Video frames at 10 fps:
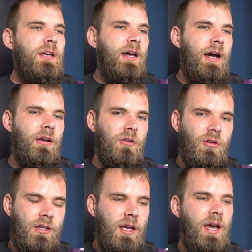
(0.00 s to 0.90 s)
how to
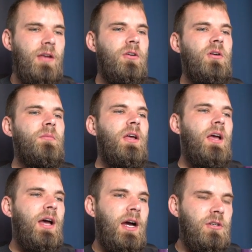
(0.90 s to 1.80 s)
look at them,
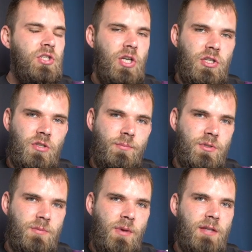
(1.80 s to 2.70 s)
how to change your
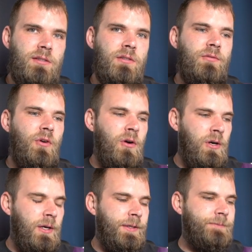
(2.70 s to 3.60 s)
perspective
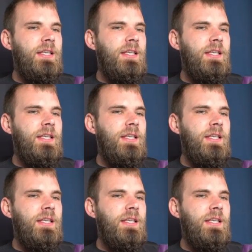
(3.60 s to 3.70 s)
on.